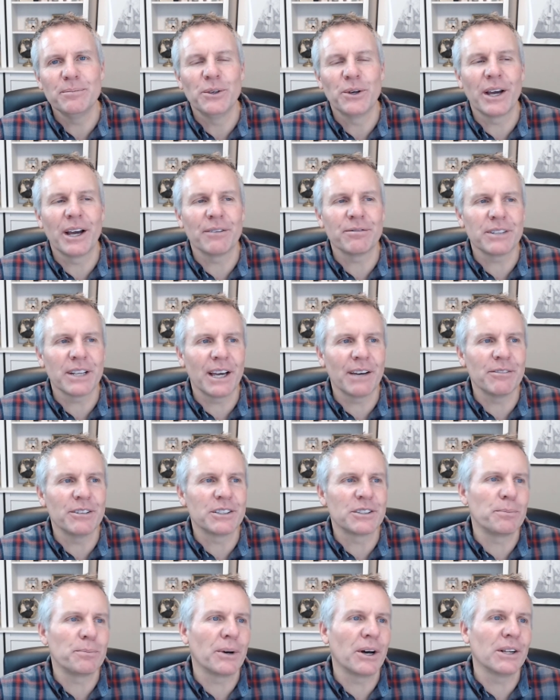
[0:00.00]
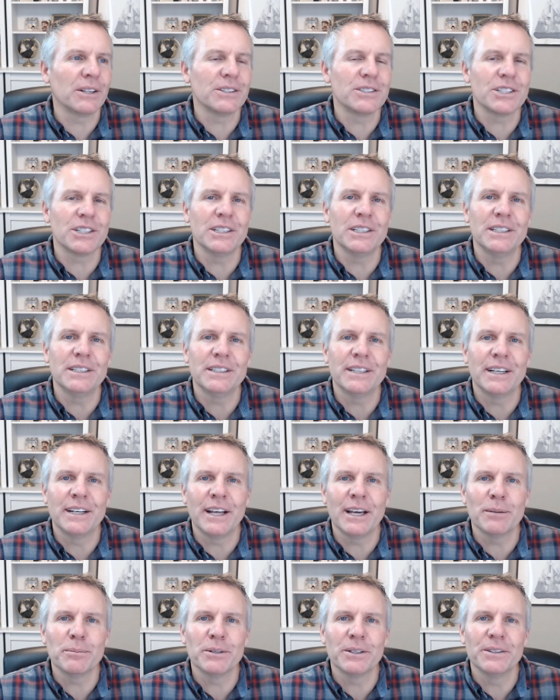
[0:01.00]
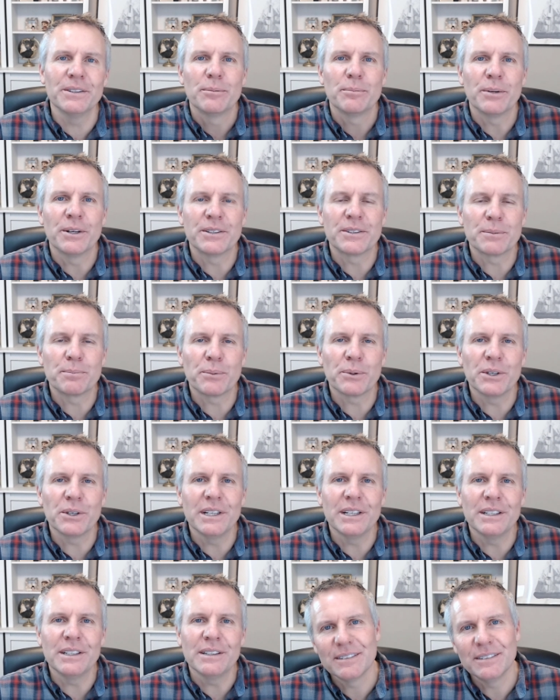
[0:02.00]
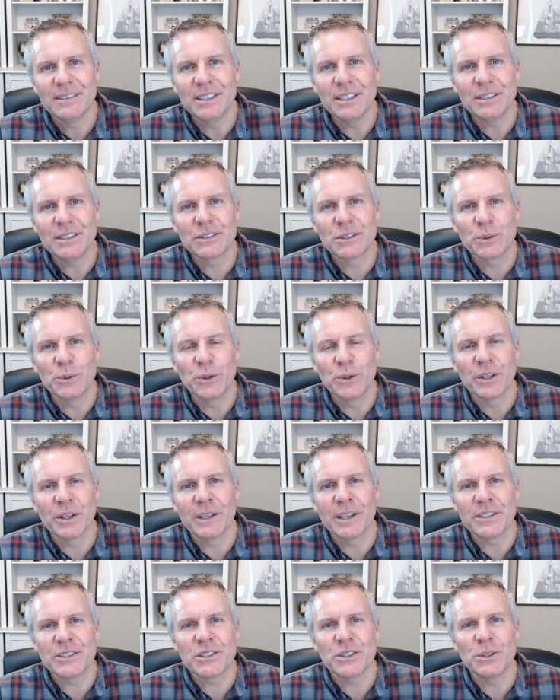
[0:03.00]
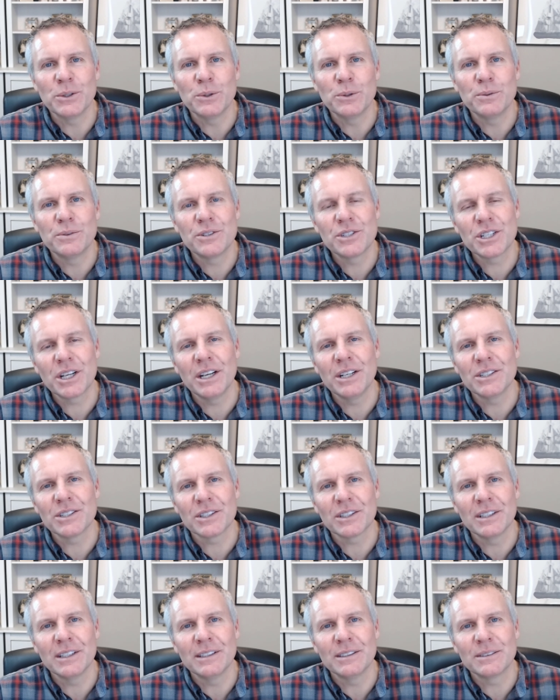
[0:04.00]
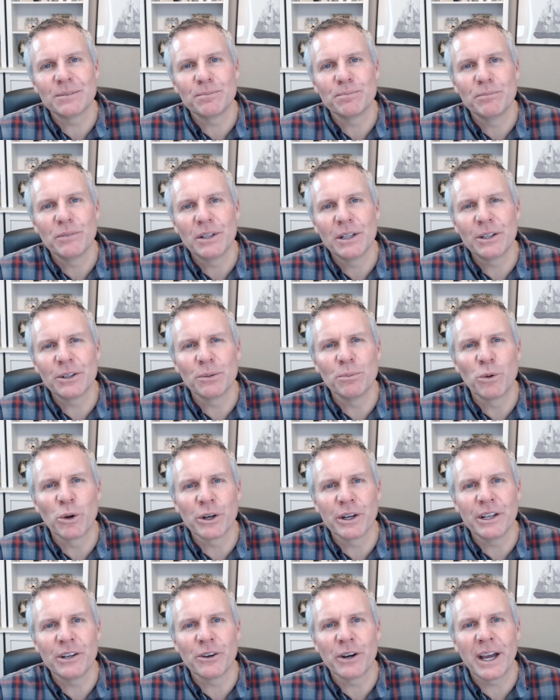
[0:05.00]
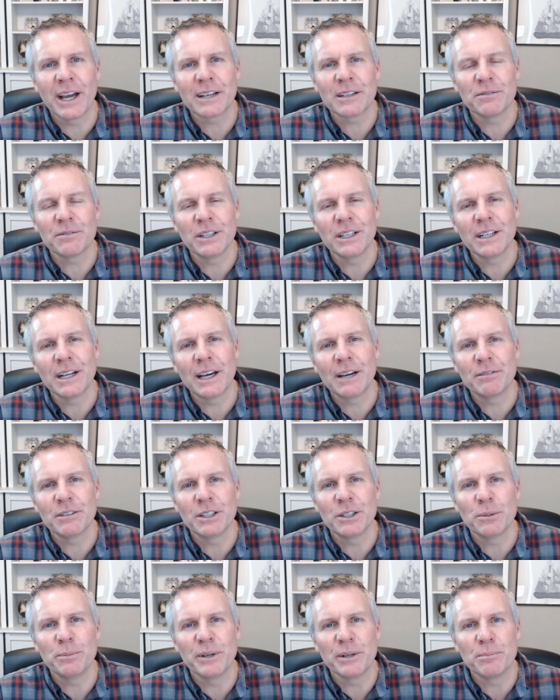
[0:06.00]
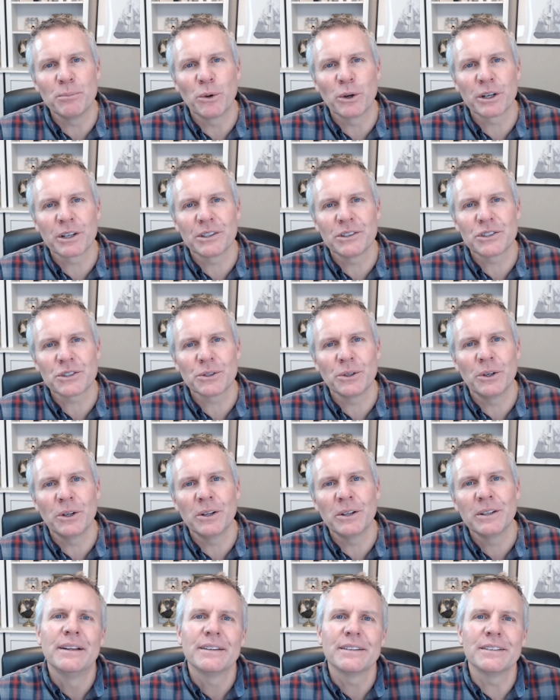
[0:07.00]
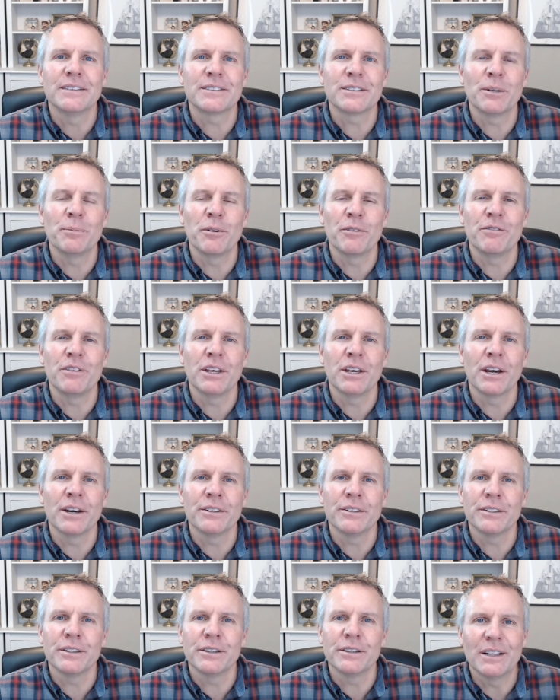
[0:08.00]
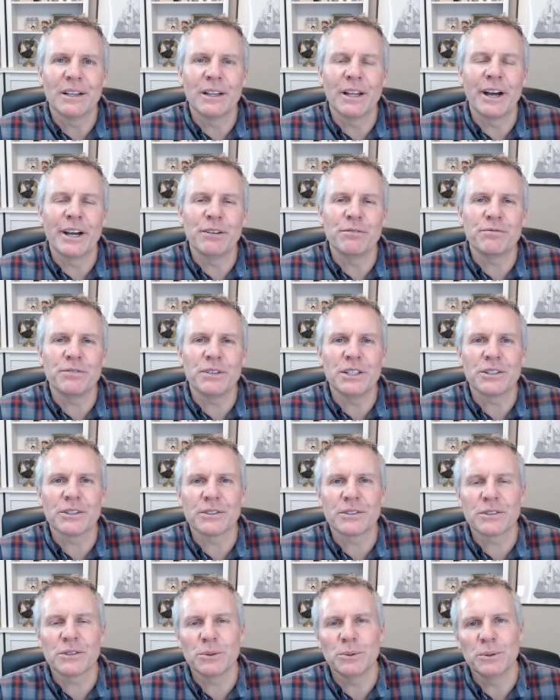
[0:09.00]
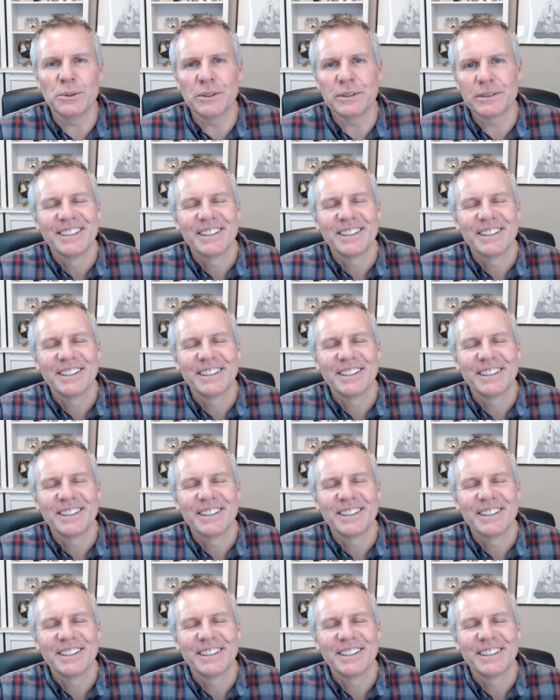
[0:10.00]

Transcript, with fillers: You have to have the topology enabled, but it's a pretty neat tool that lets you change things a little more interactively and have a little bit more control than some of the other Align Features tools.